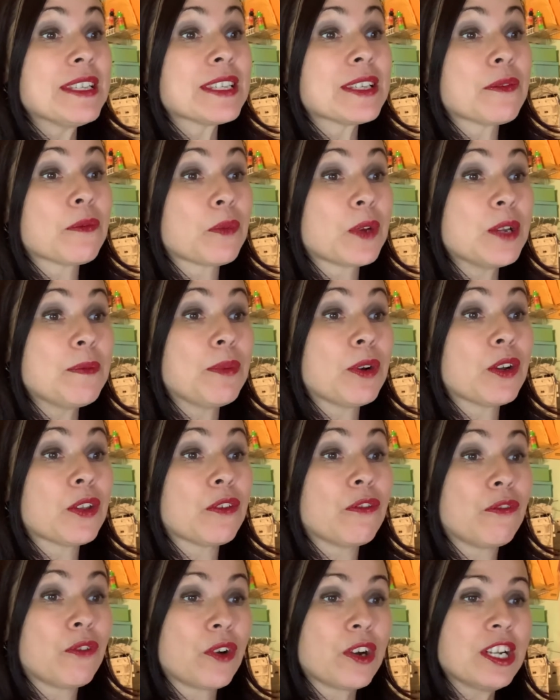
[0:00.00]
rebirth
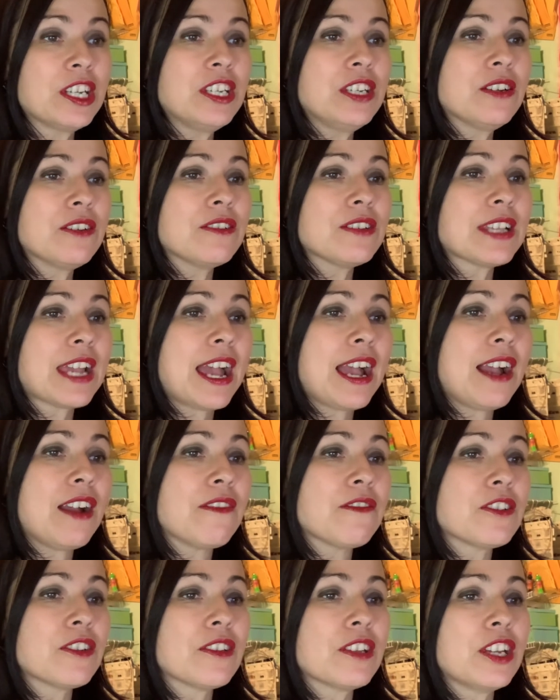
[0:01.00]
40 years
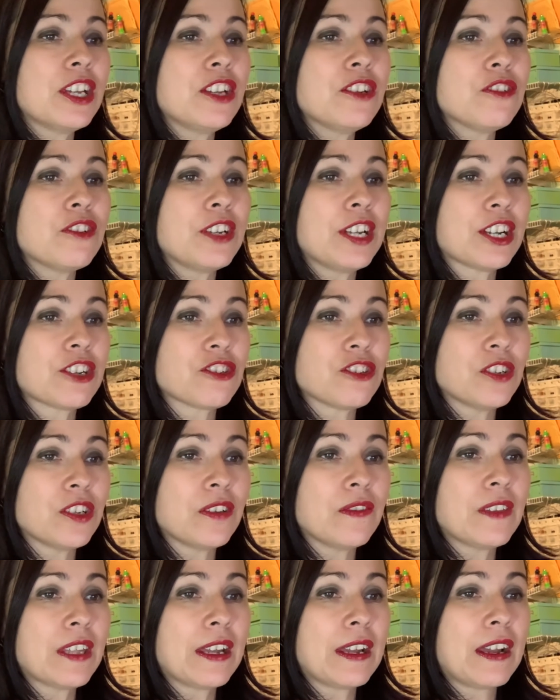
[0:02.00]
after the introduction
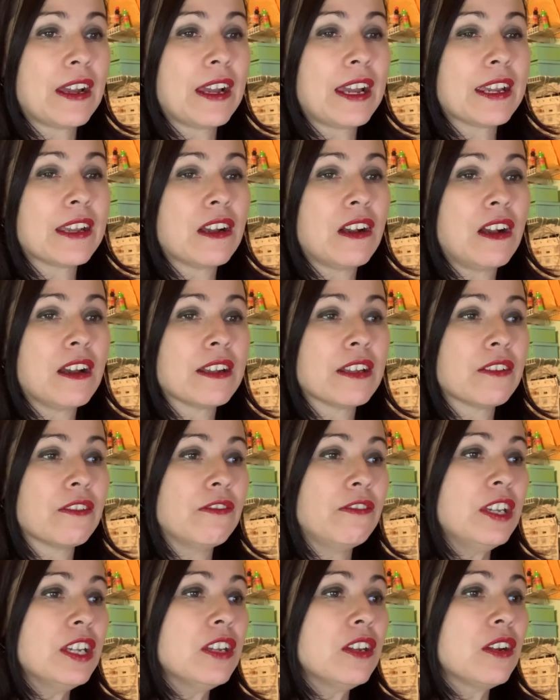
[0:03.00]
of the iconic
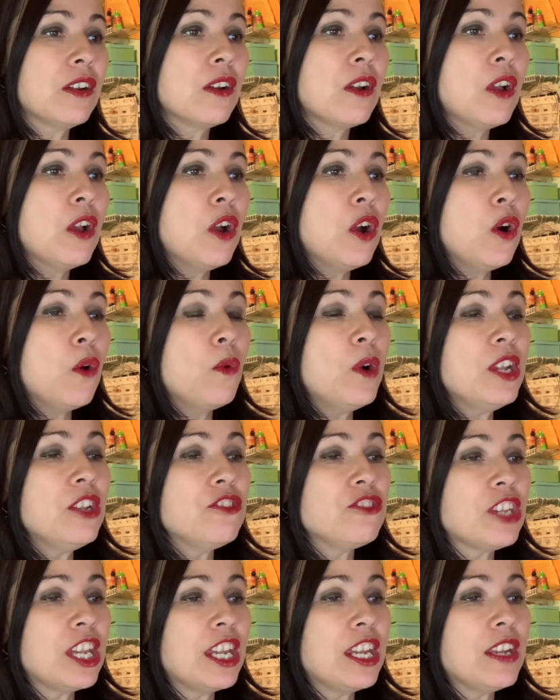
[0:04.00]
figure, when
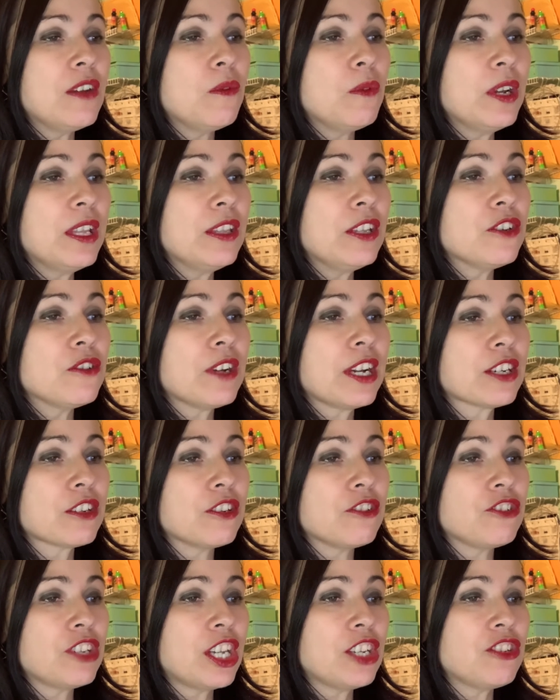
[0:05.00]
the director
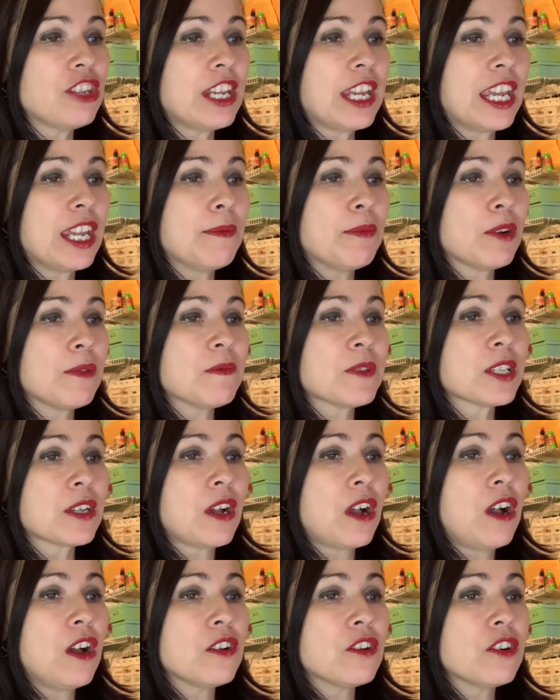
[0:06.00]
J.J. Abrams
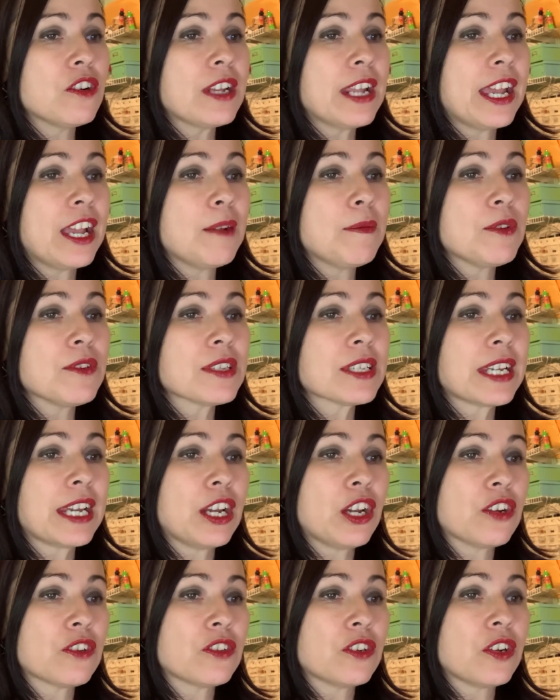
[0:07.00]
honored Hamill's
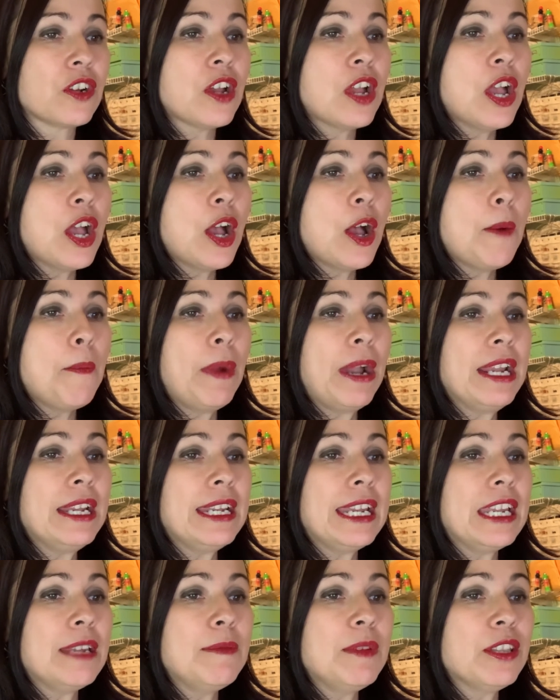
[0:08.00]
character by
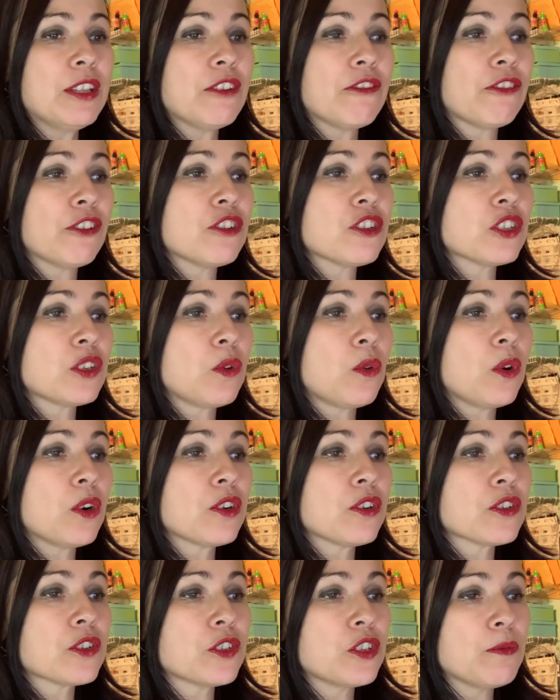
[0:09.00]
naming the First
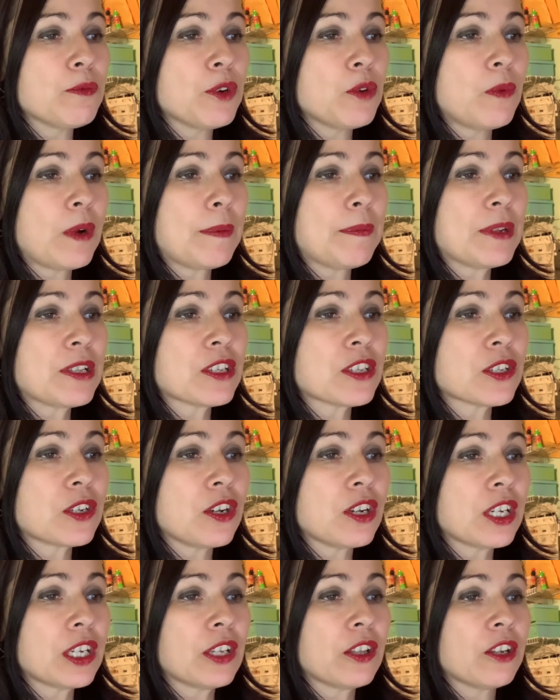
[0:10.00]
Order superweapon
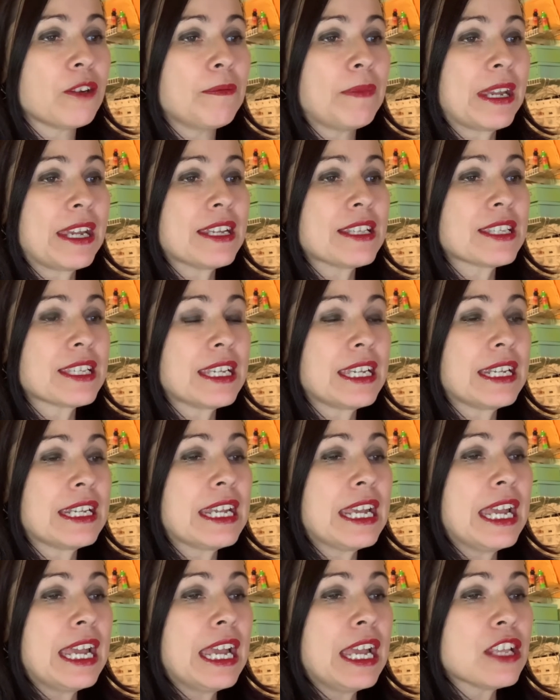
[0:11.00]
Starkiller base in
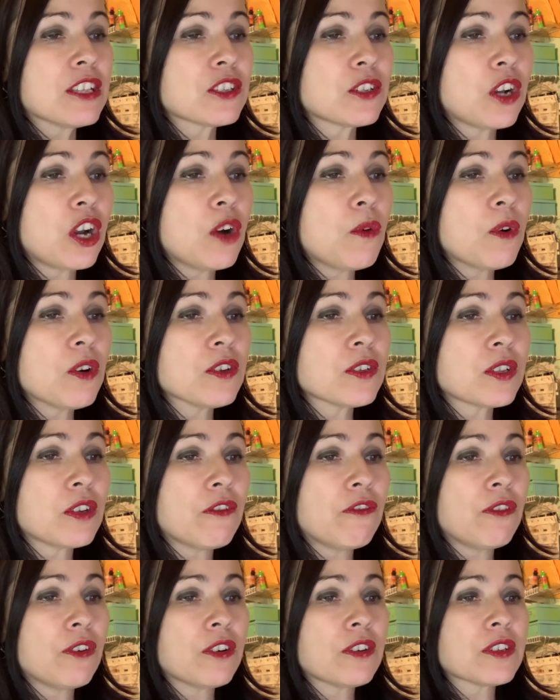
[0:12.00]
Star Wars: The
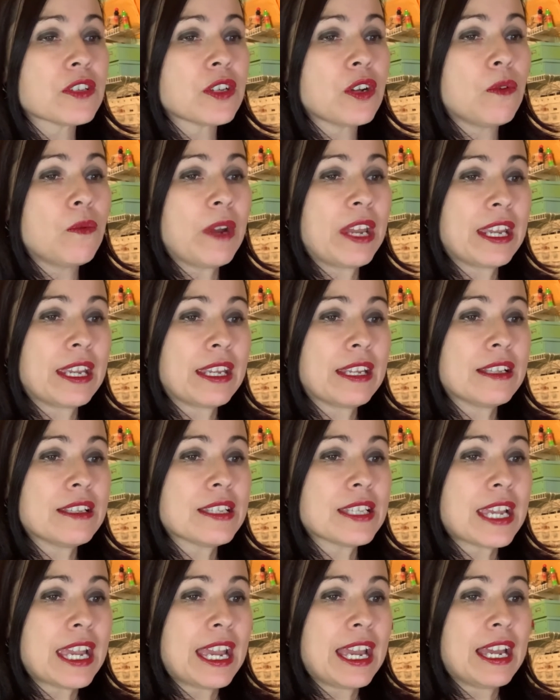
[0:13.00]
Force
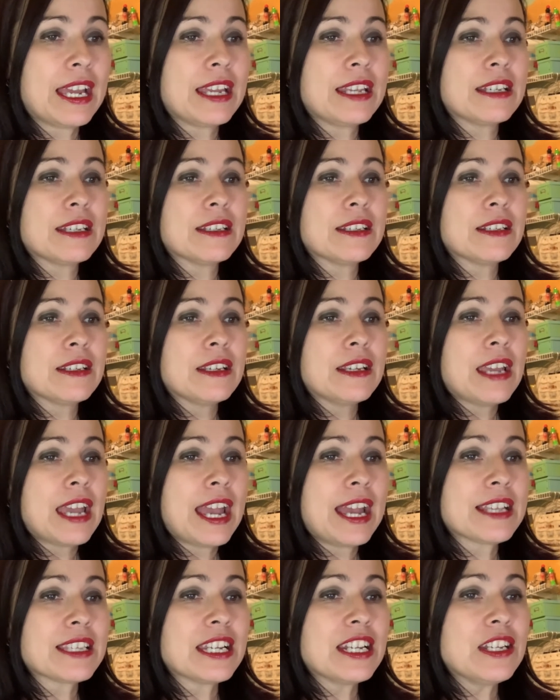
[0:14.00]
Awakens, and
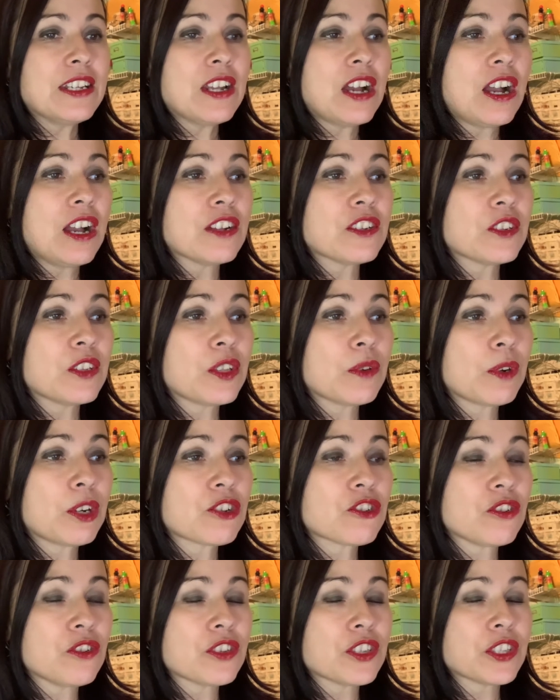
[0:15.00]
as a nod to the
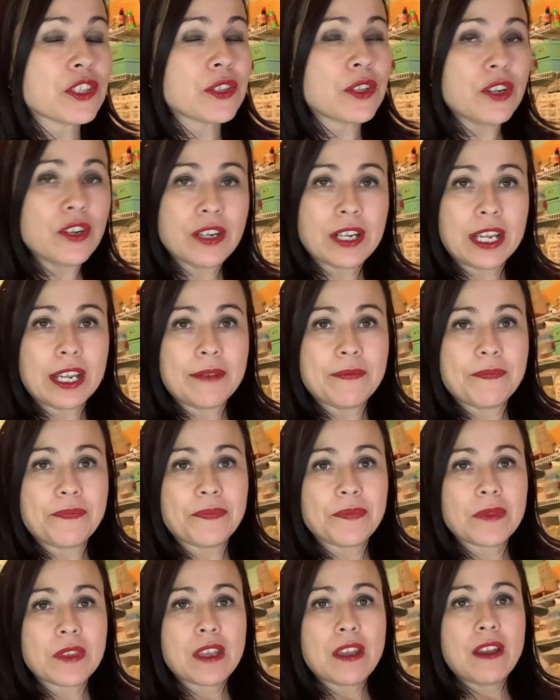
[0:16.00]
original surname.
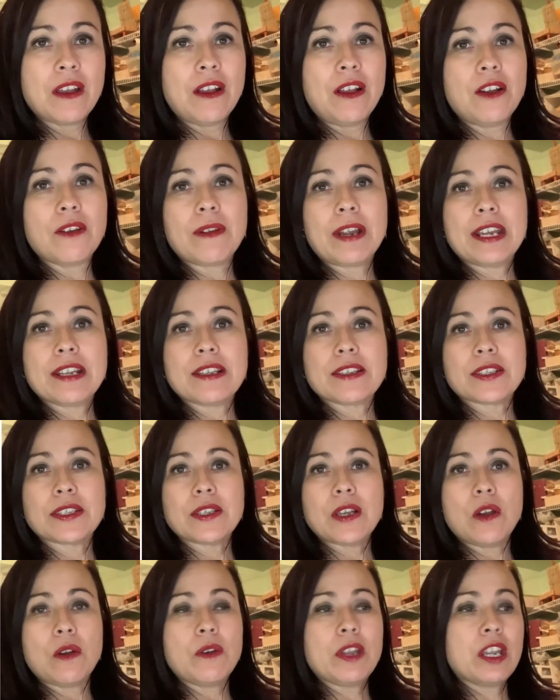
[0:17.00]
All right,
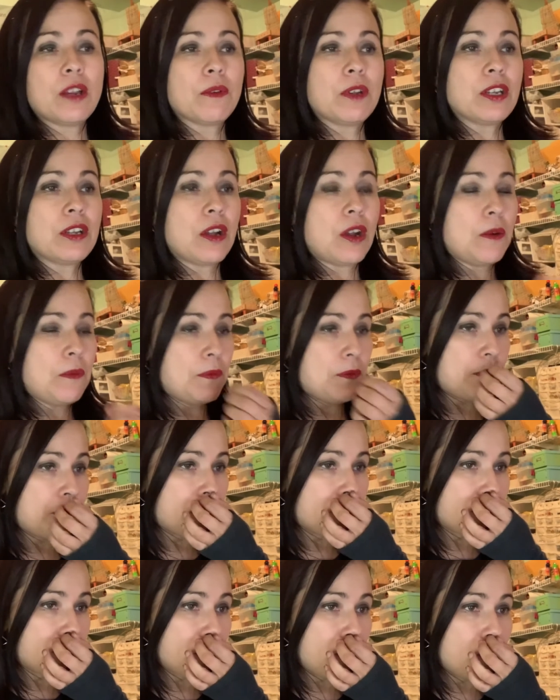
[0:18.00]
so here we go.
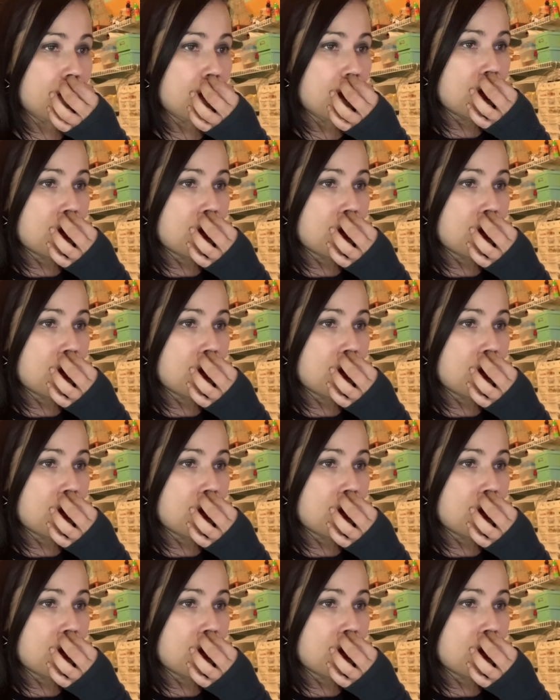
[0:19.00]
So